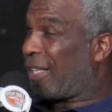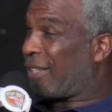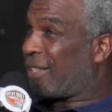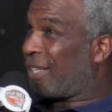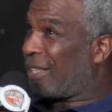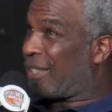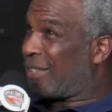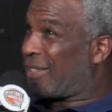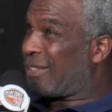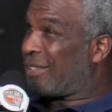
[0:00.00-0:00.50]
I
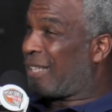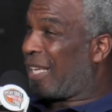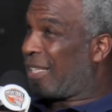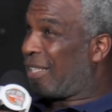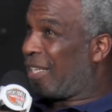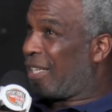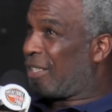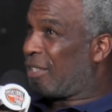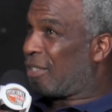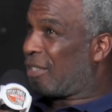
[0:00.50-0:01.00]
think they
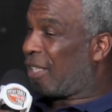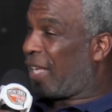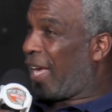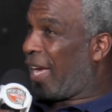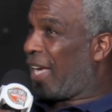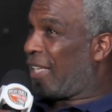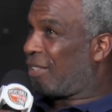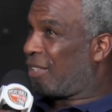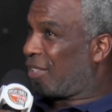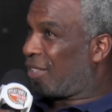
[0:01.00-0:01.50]
did
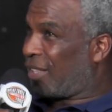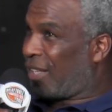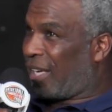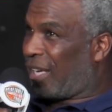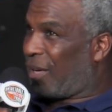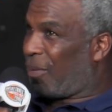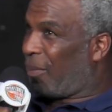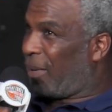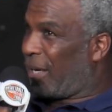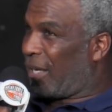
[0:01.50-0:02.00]
guys the
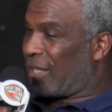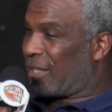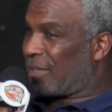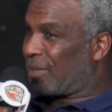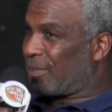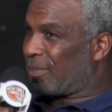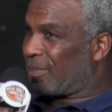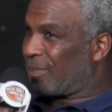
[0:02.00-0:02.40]
same way.